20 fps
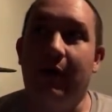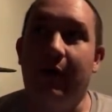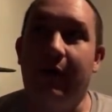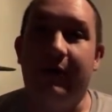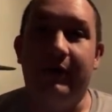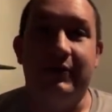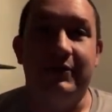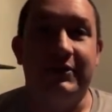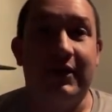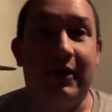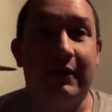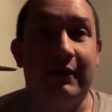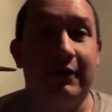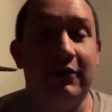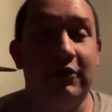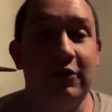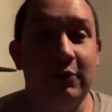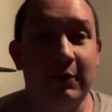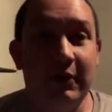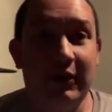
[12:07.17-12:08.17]
there's other
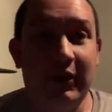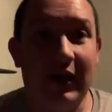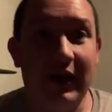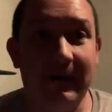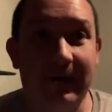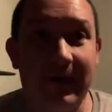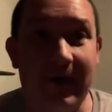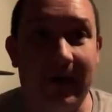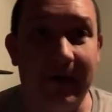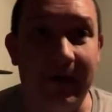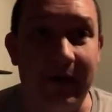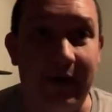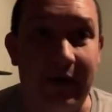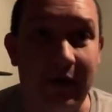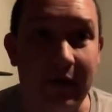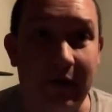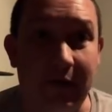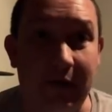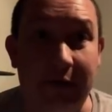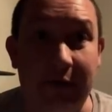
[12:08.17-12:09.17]
human life out
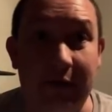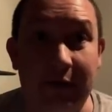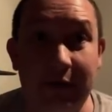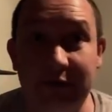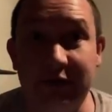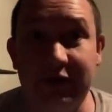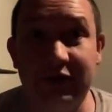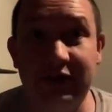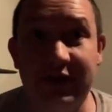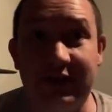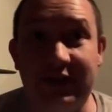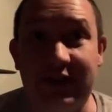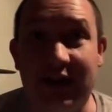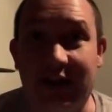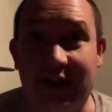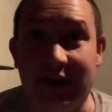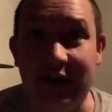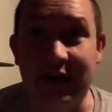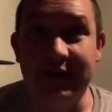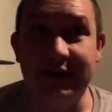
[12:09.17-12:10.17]
there that looks just
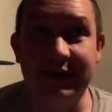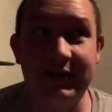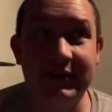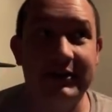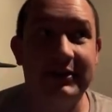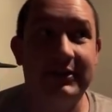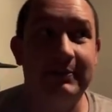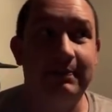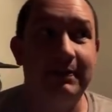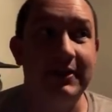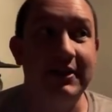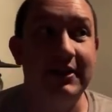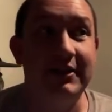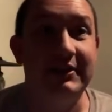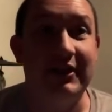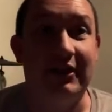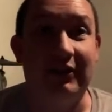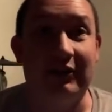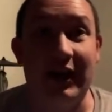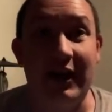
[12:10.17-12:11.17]
like us,
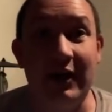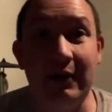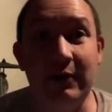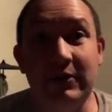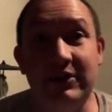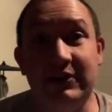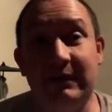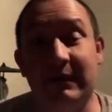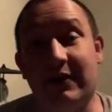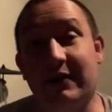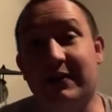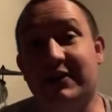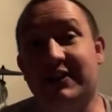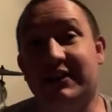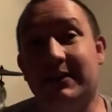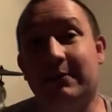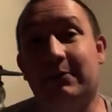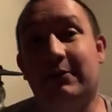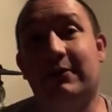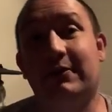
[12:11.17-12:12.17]
speaks a language very
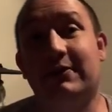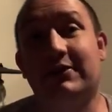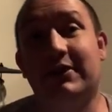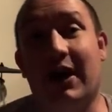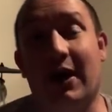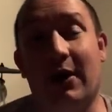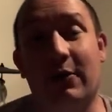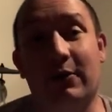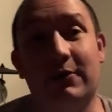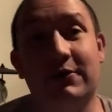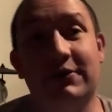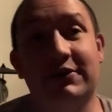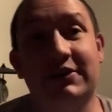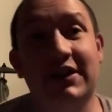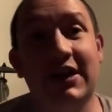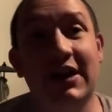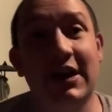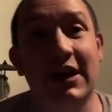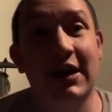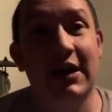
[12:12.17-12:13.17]
similar to
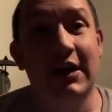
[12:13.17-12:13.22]
ours,